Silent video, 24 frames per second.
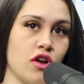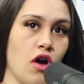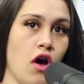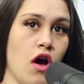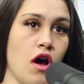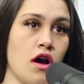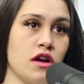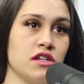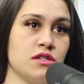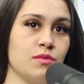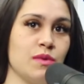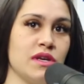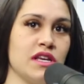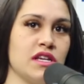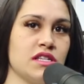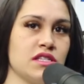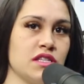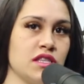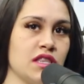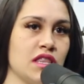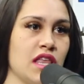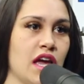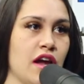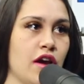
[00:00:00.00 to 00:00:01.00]
and ours
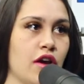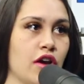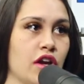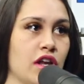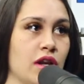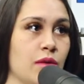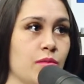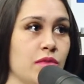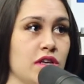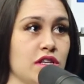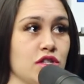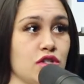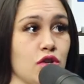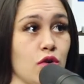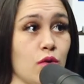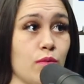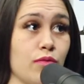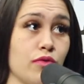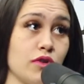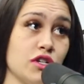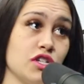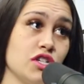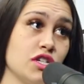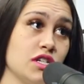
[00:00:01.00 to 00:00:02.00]
because they're going to be so
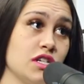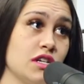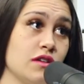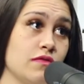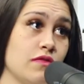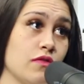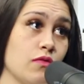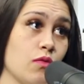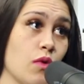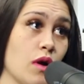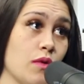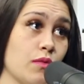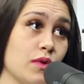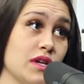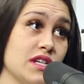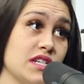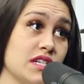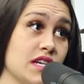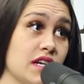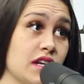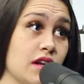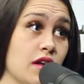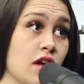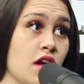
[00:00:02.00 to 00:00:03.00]
appreciative of what we
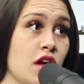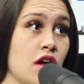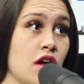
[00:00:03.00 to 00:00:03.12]
did.